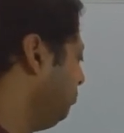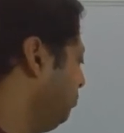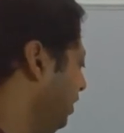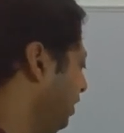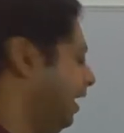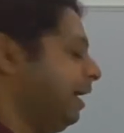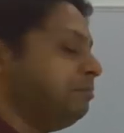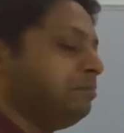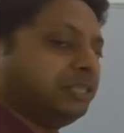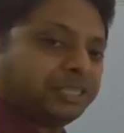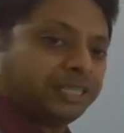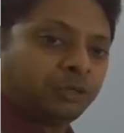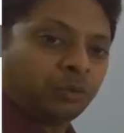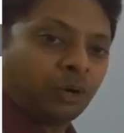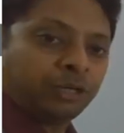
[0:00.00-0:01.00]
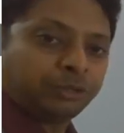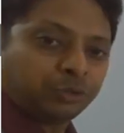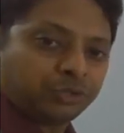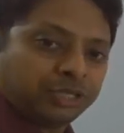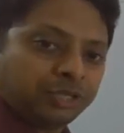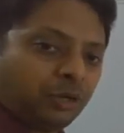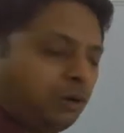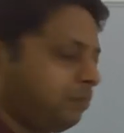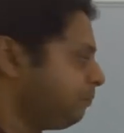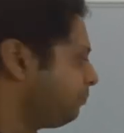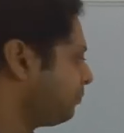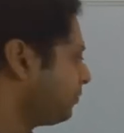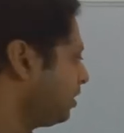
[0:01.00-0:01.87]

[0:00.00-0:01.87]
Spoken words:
when m is equal to 0,